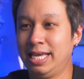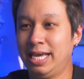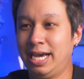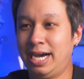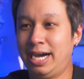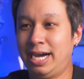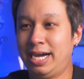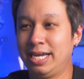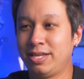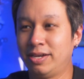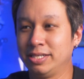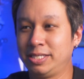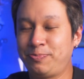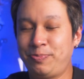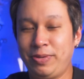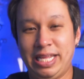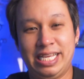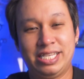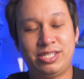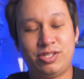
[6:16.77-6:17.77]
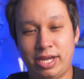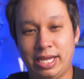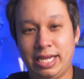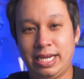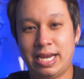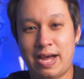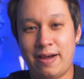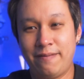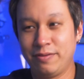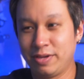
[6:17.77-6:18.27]
your speed is not
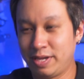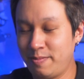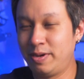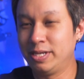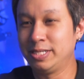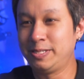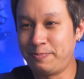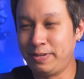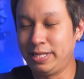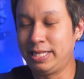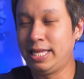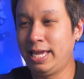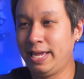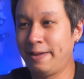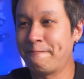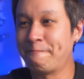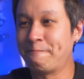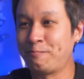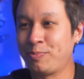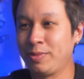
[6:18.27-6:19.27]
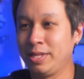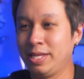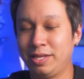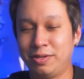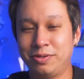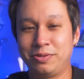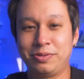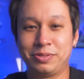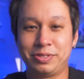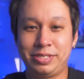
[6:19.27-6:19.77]
enough, you keep on spitting,
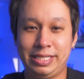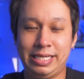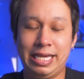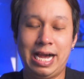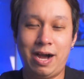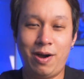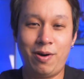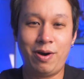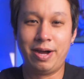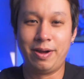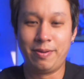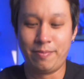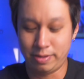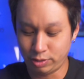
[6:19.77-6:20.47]
you see how.